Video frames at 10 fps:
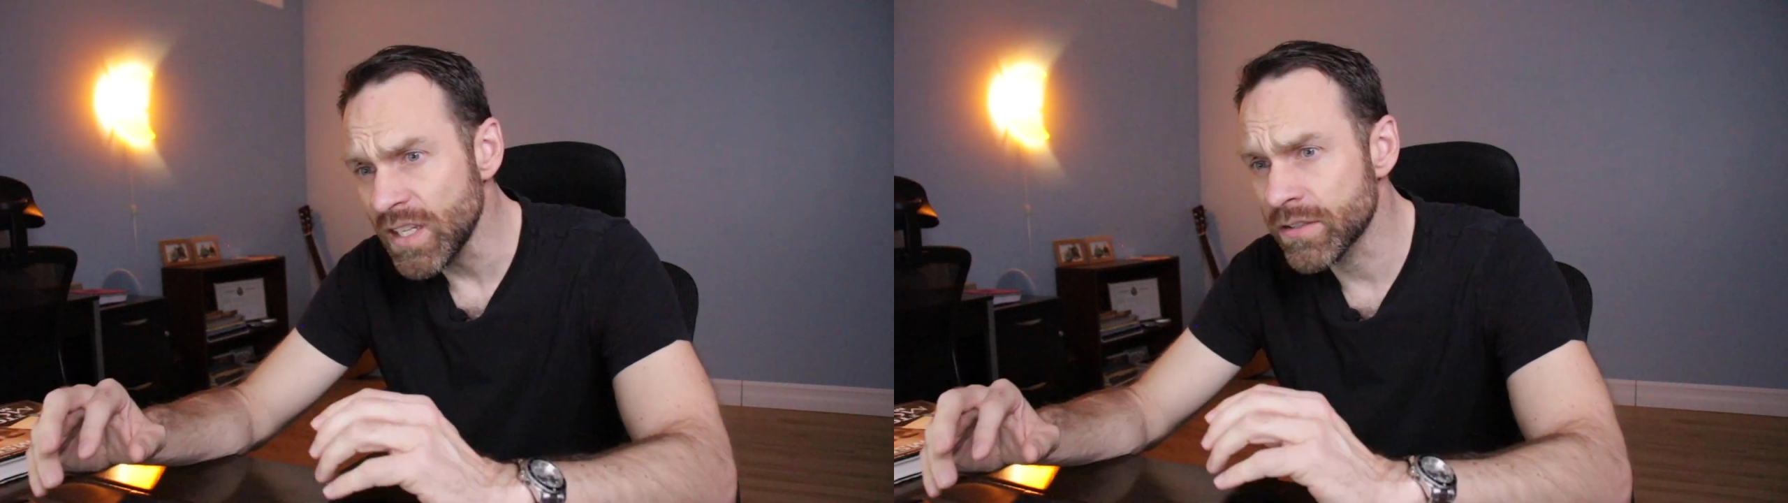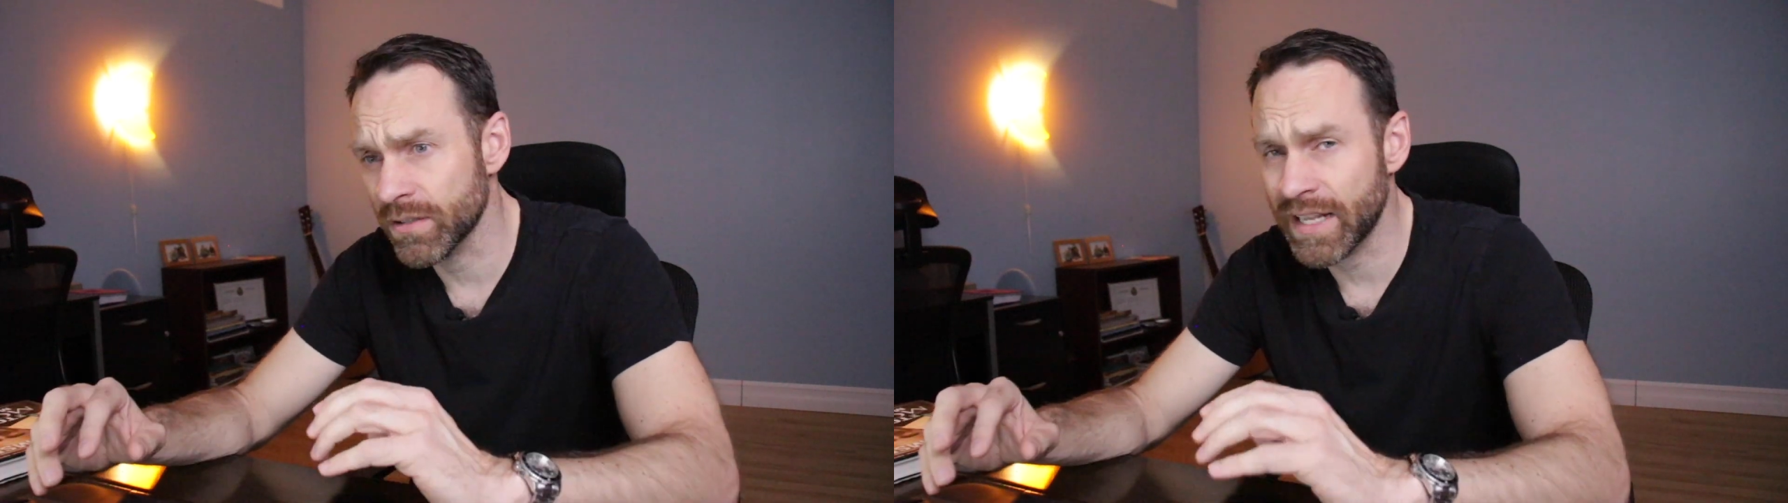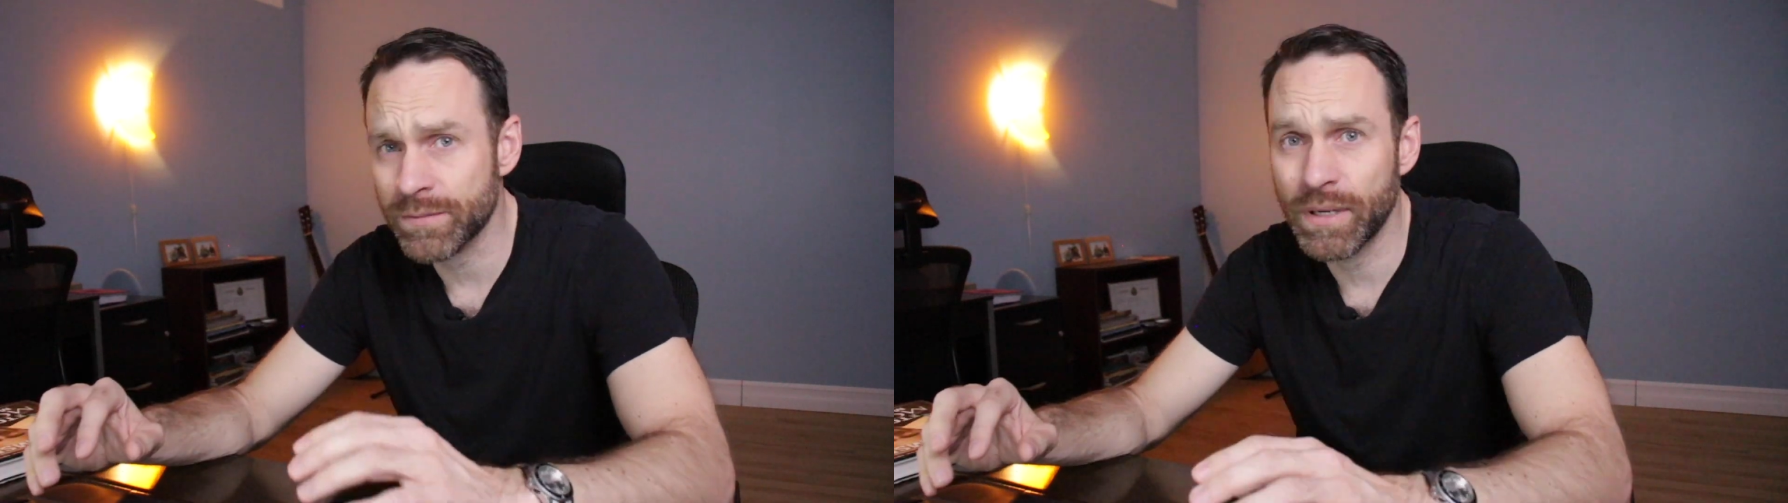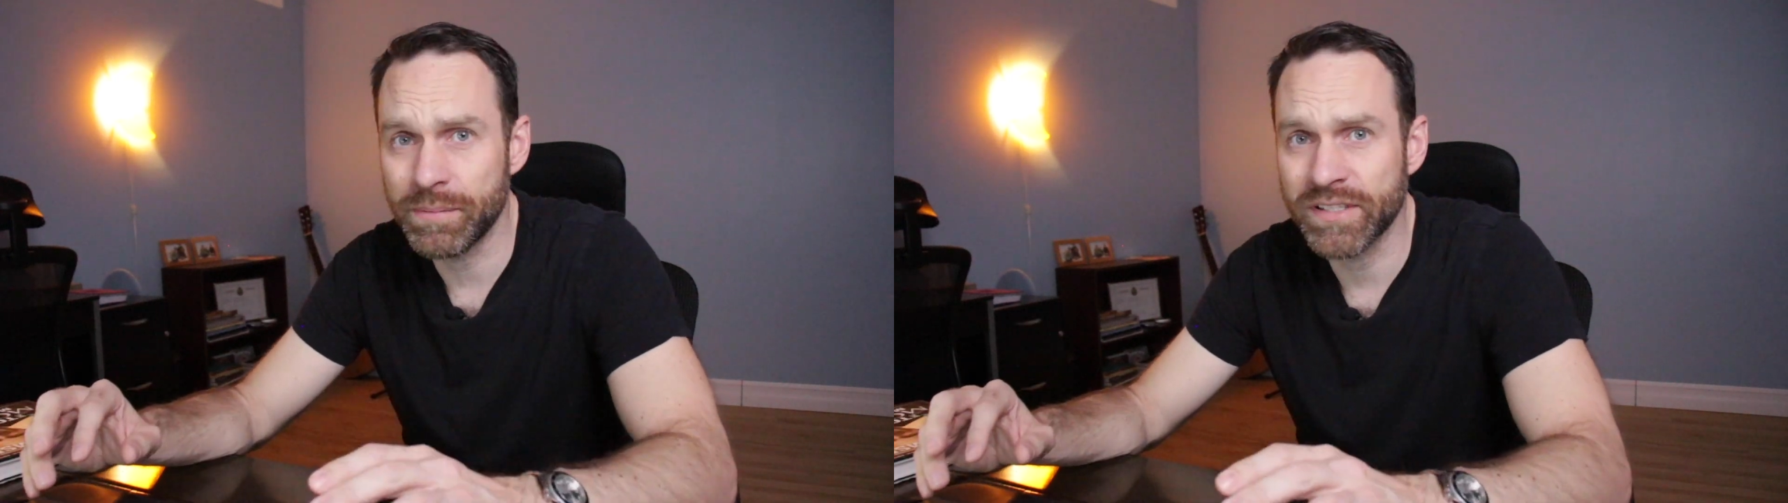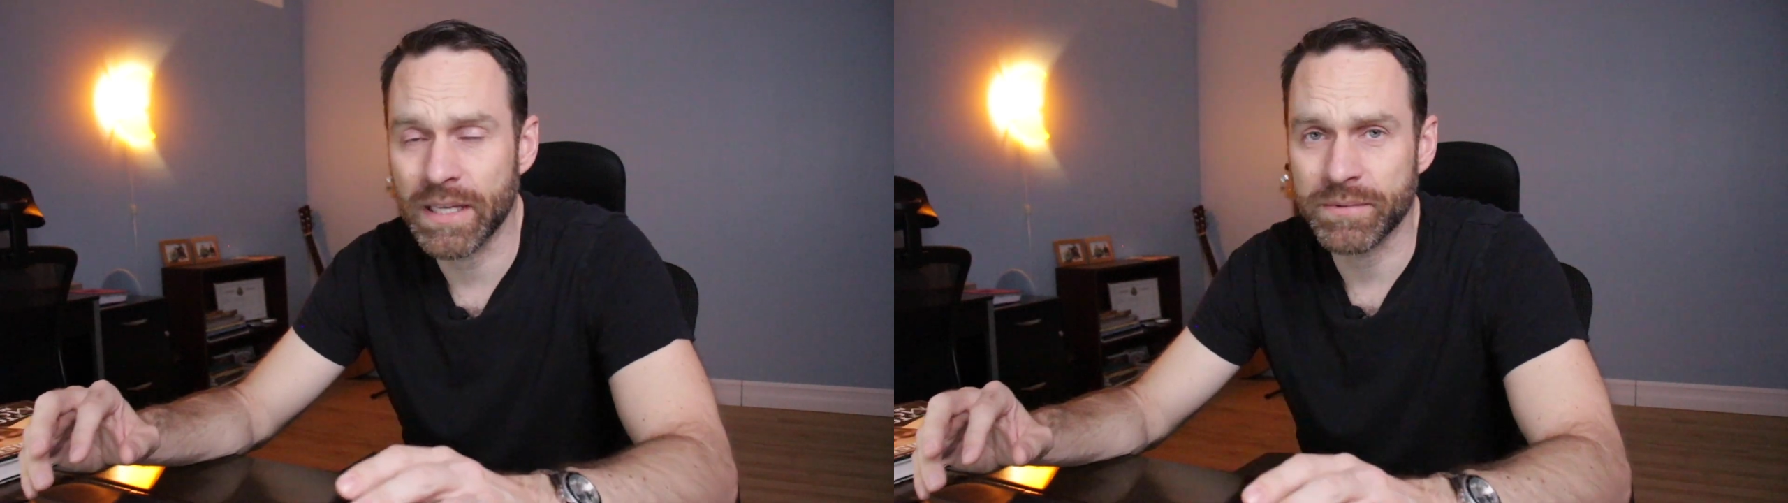So that's
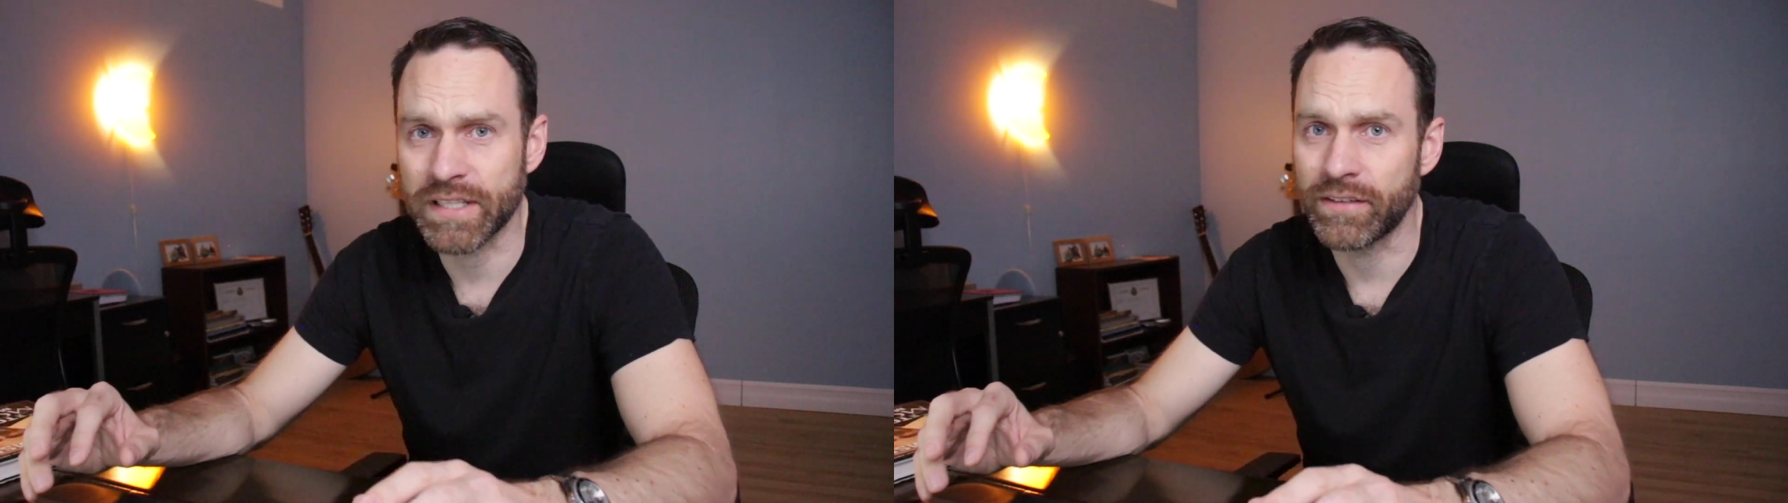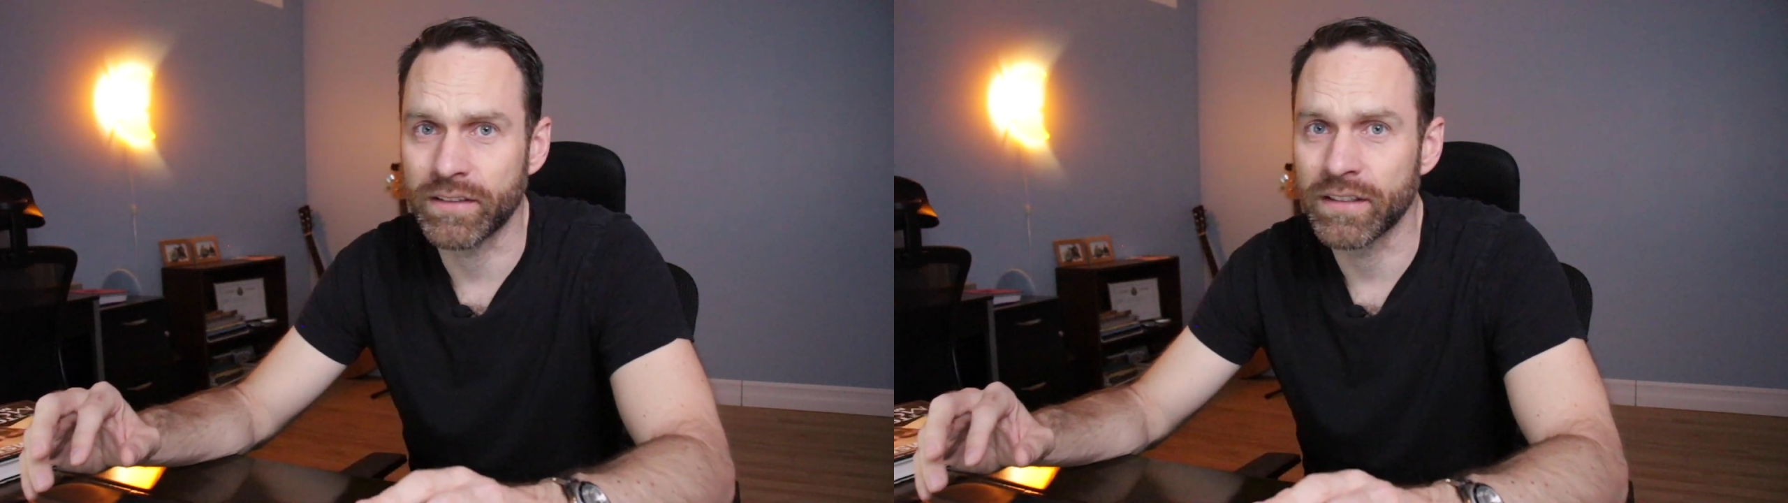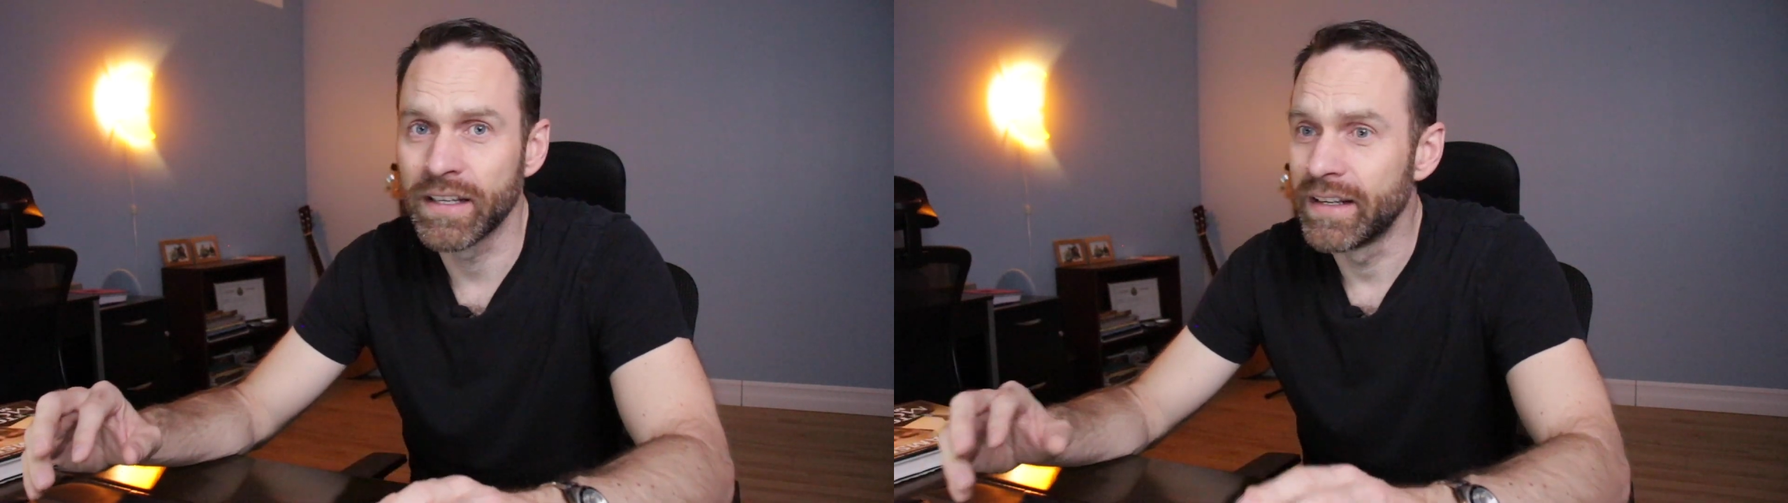baby step 7.